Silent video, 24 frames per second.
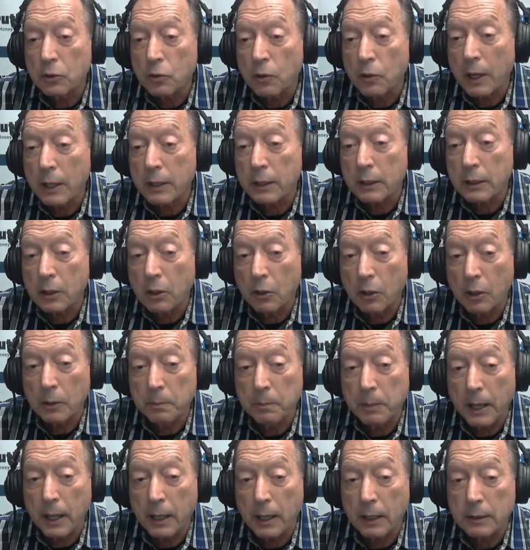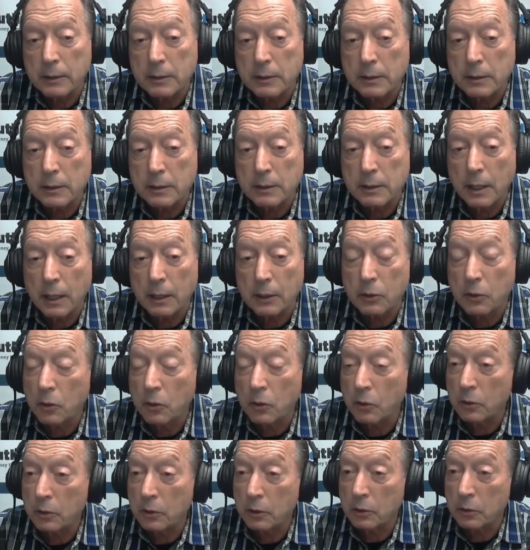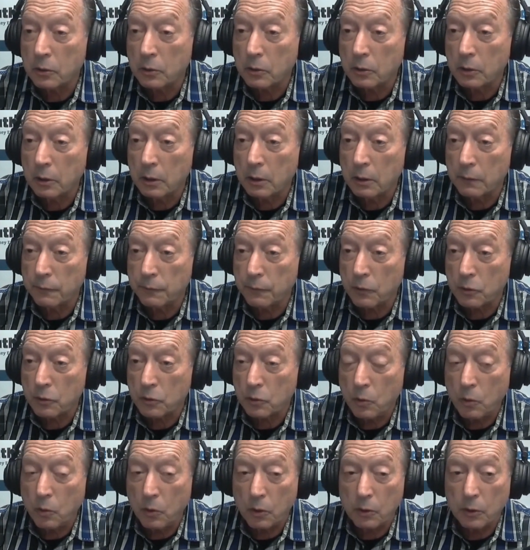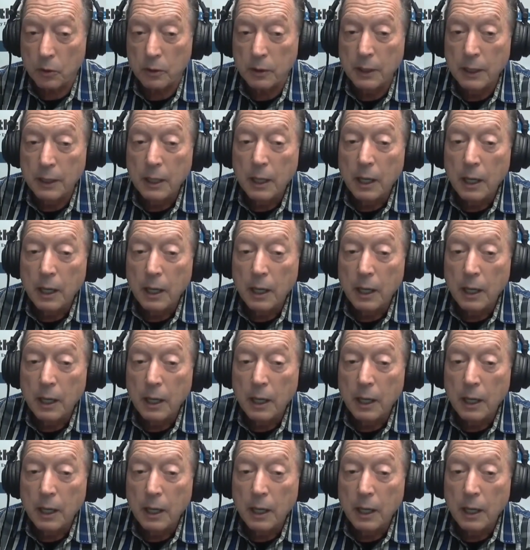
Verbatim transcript: credit card balances that occurred in, in the first quarter.